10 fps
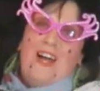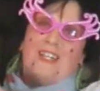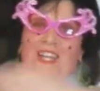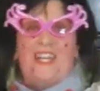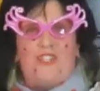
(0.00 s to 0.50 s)

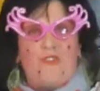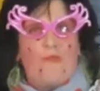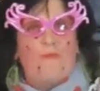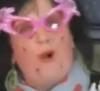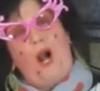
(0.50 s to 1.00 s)
my
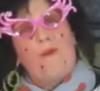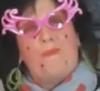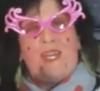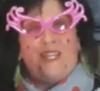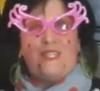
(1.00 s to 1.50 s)
little
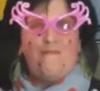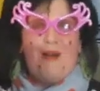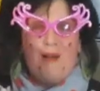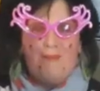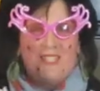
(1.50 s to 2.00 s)
poppets,
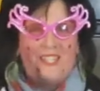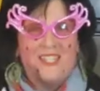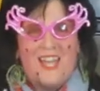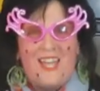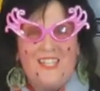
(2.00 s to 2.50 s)
mums
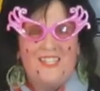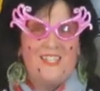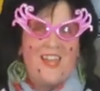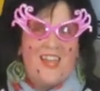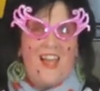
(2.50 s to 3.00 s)
and dads,